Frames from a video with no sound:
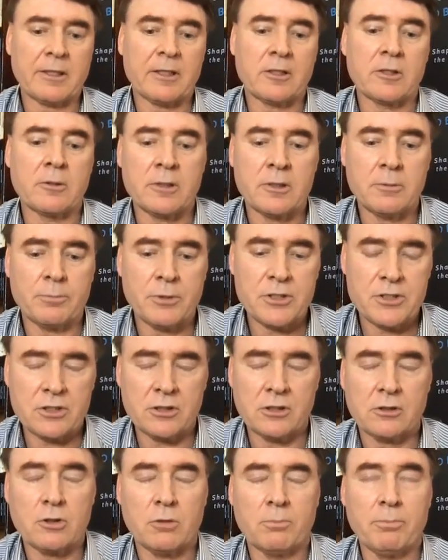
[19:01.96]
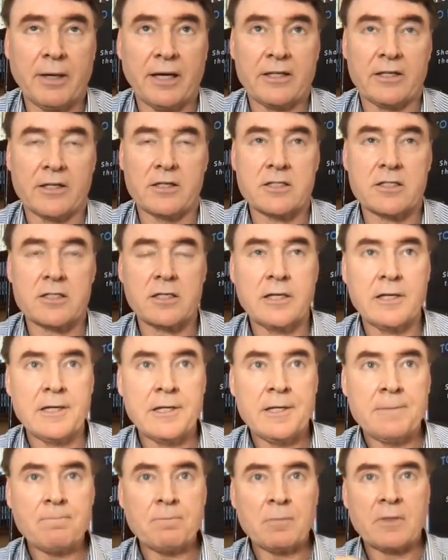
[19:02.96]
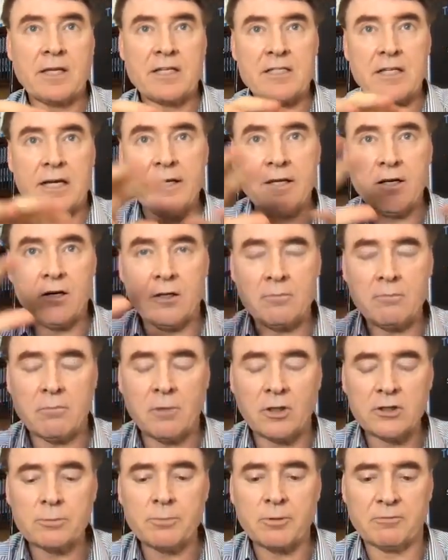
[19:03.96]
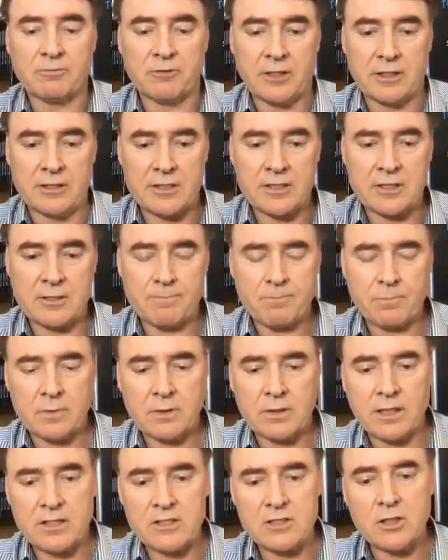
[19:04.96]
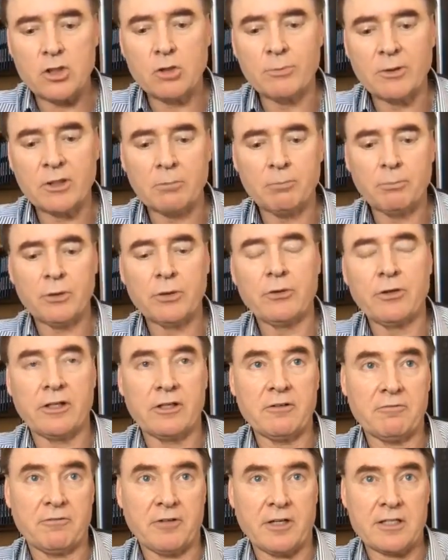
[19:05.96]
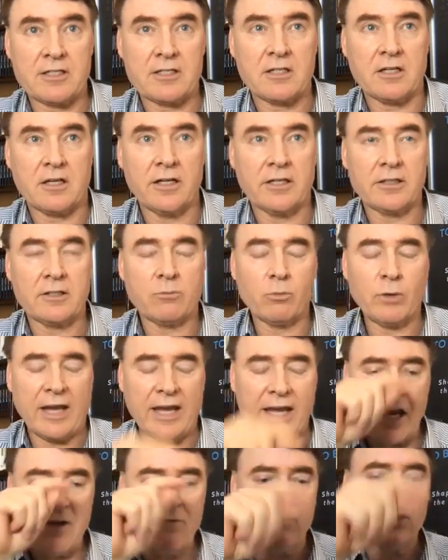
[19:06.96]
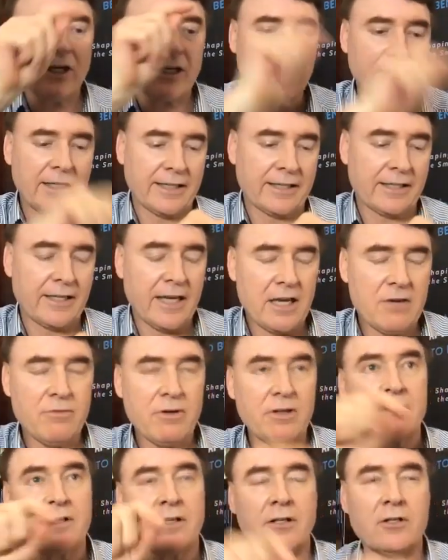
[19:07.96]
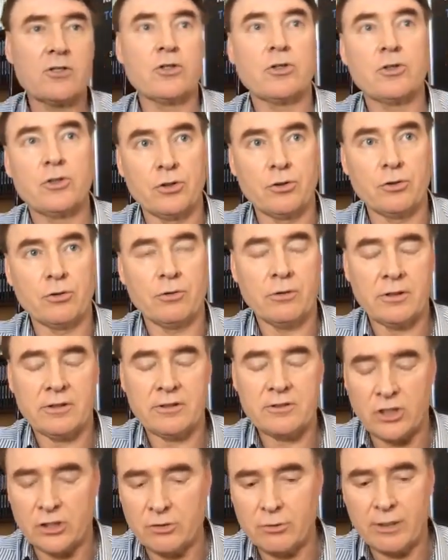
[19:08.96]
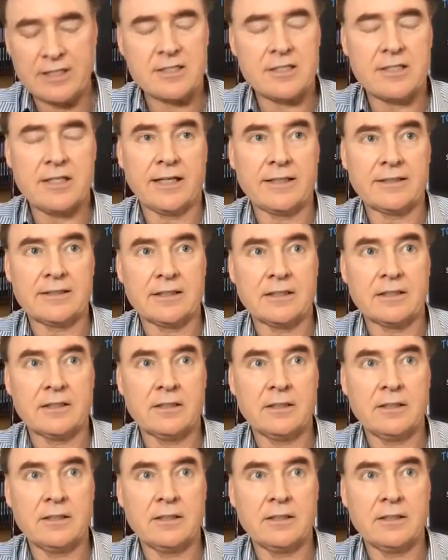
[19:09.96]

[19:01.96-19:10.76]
the personal companions, there's AI on multiple fronts. There's the human-computer interface side, where every click, everything that you do generates data.